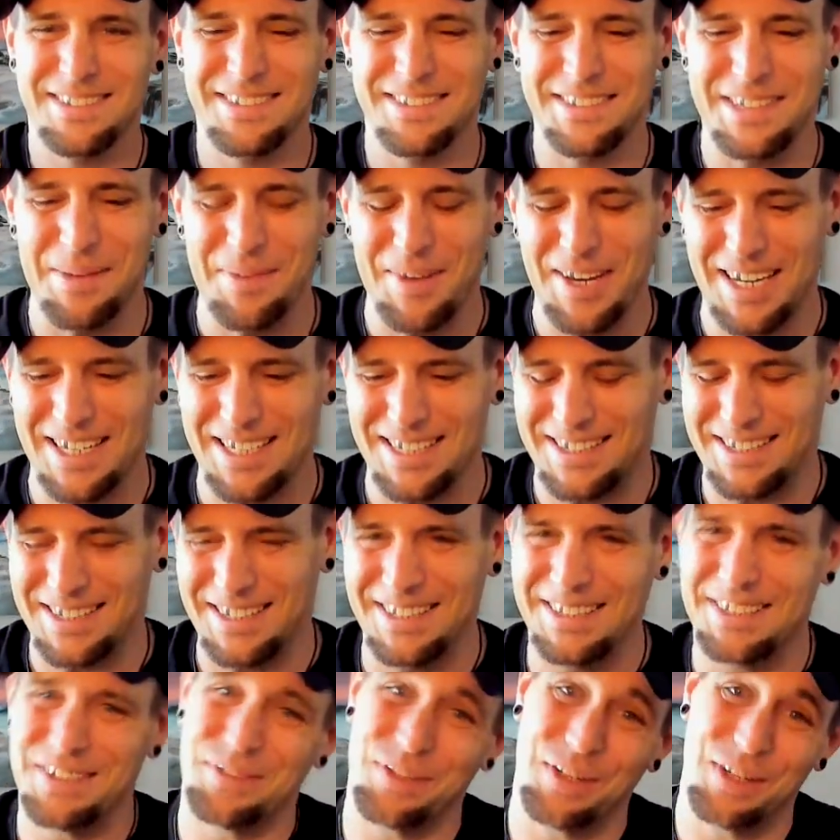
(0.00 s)
Does that make any
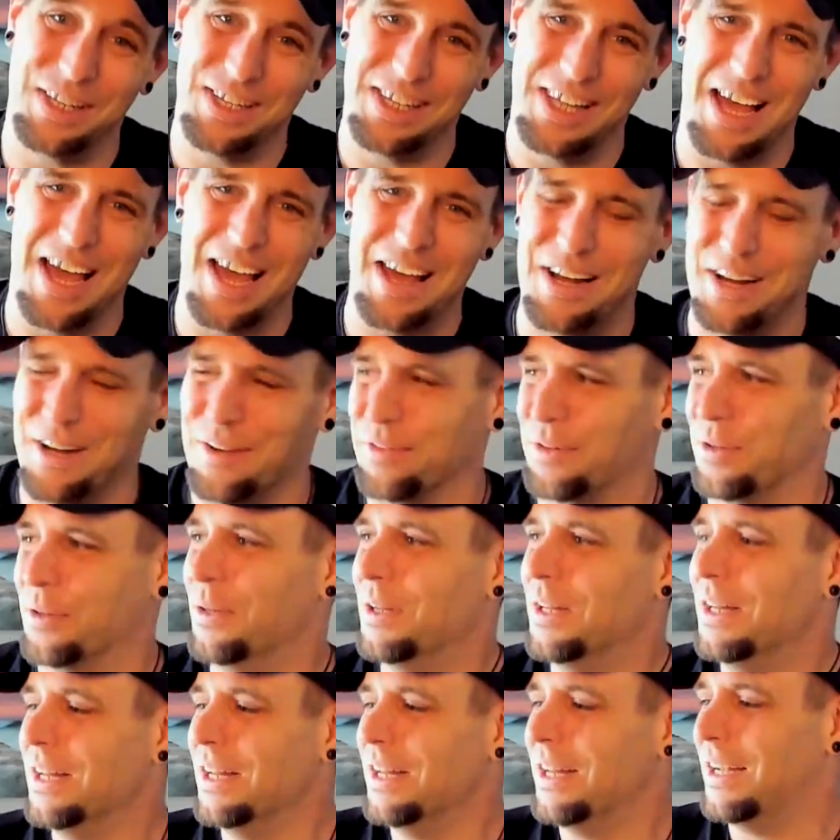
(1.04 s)
sense? For a lot of you,